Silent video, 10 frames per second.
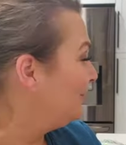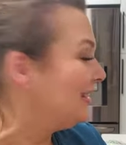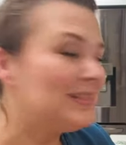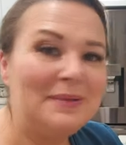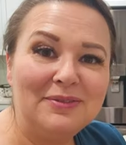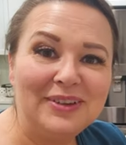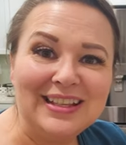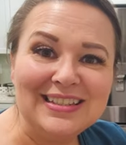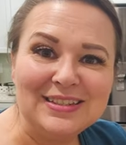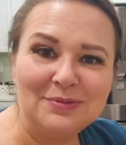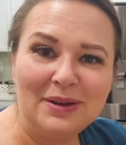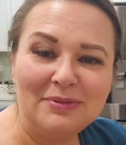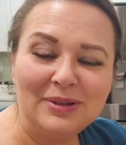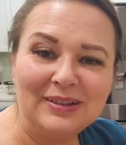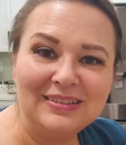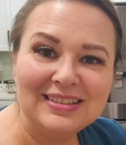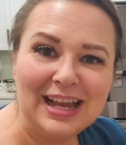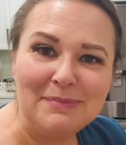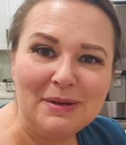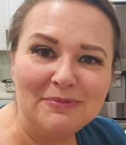recipe for this we will
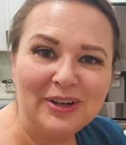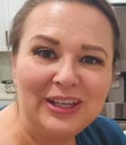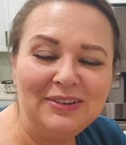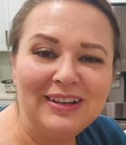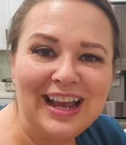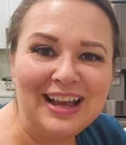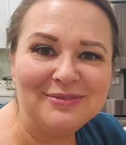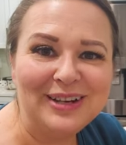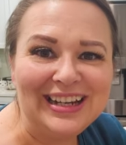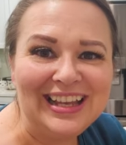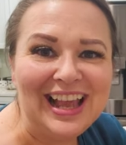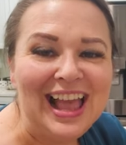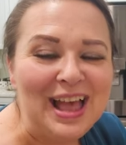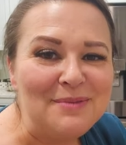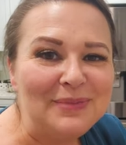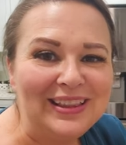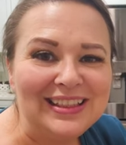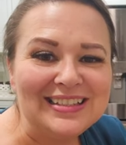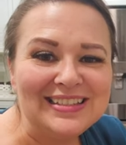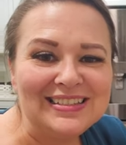type up for you and have ready,
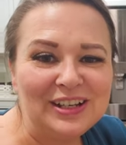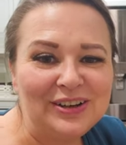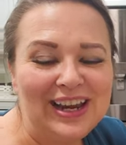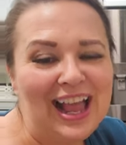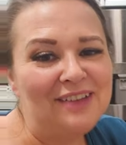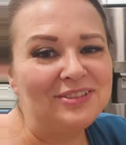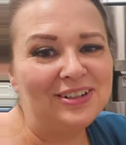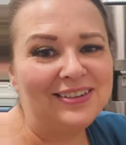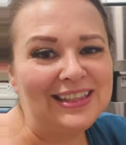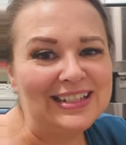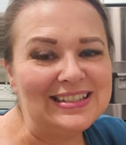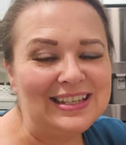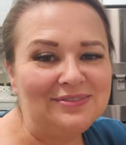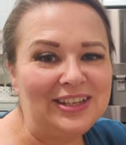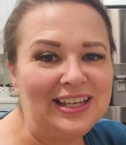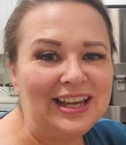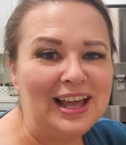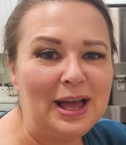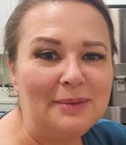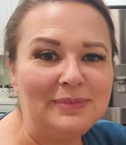but this is a great after Thanksgiving
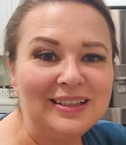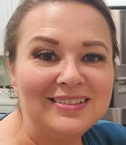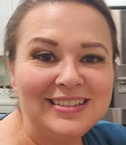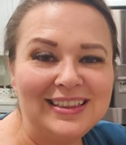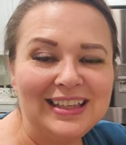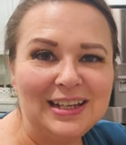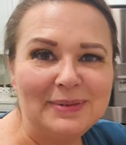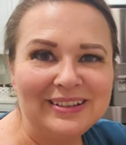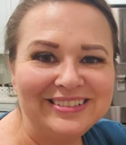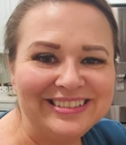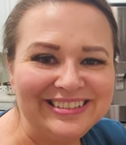uh, meal to think about.